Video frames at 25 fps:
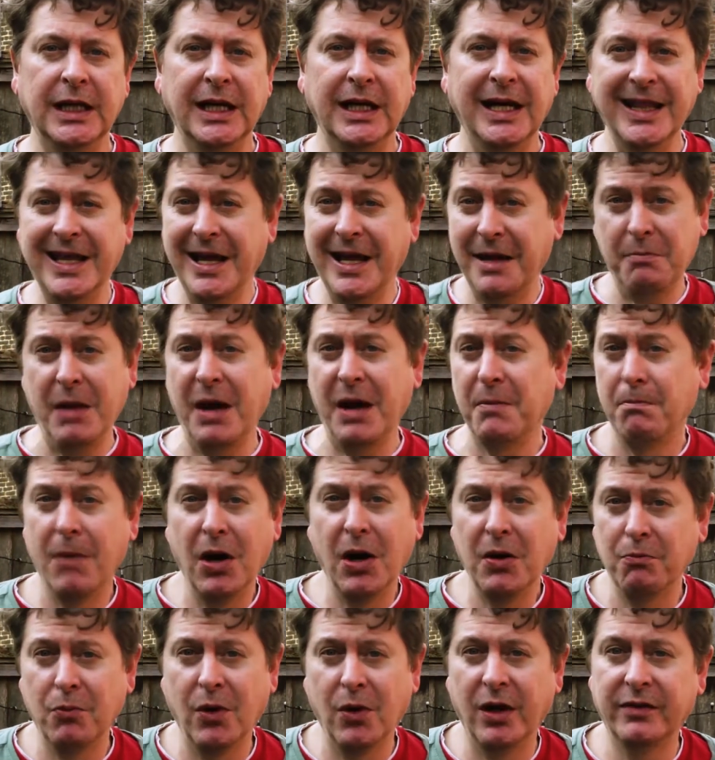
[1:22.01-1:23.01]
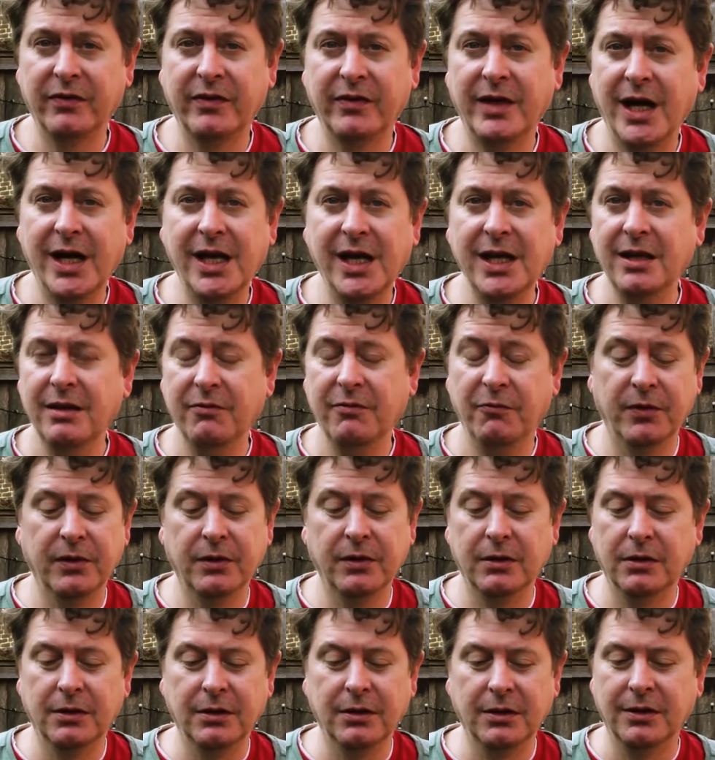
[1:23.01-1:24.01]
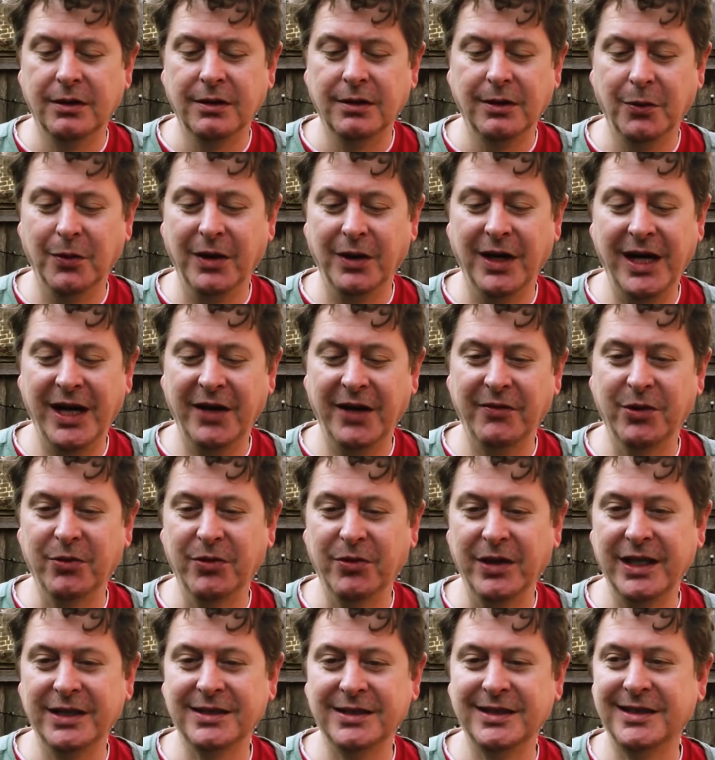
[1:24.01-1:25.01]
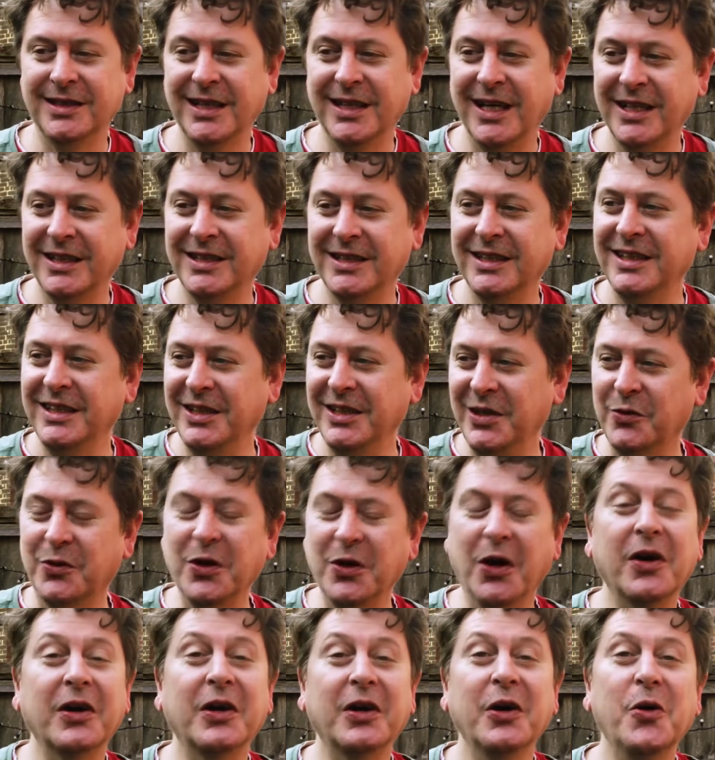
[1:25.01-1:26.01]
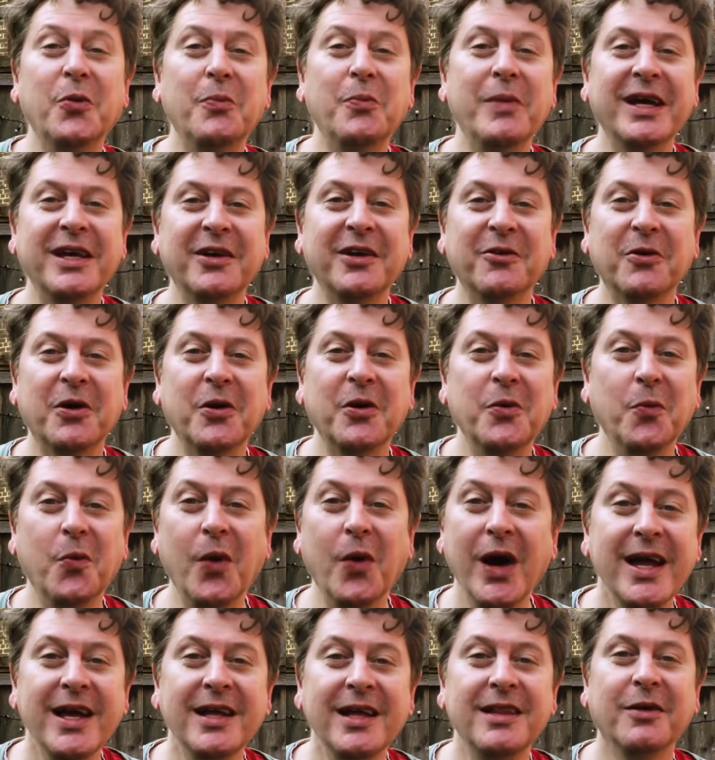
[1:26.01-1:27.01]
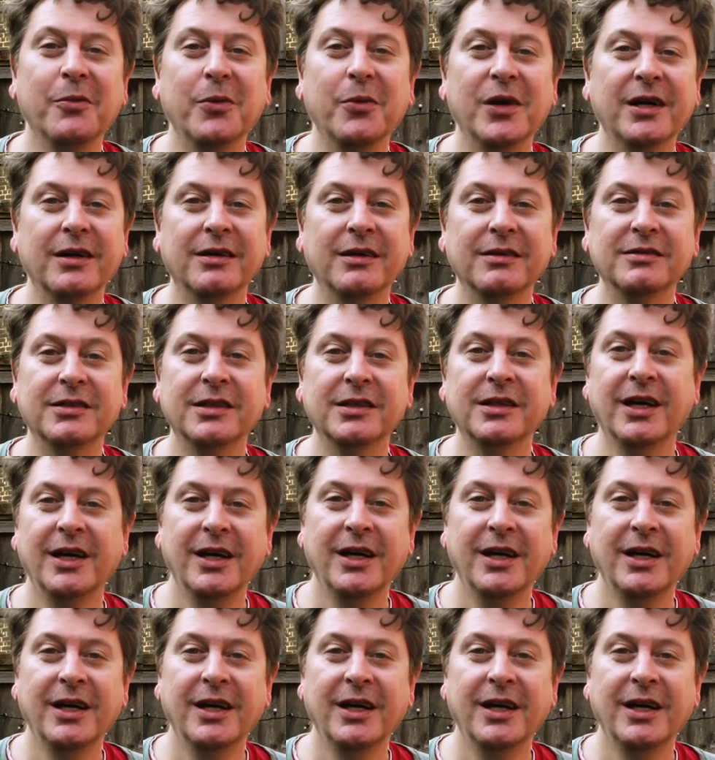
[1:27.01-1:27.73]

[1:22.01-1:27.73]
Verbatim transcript: And then my mum one day, for whatever reason, said, you've got to go and make your own way in the world.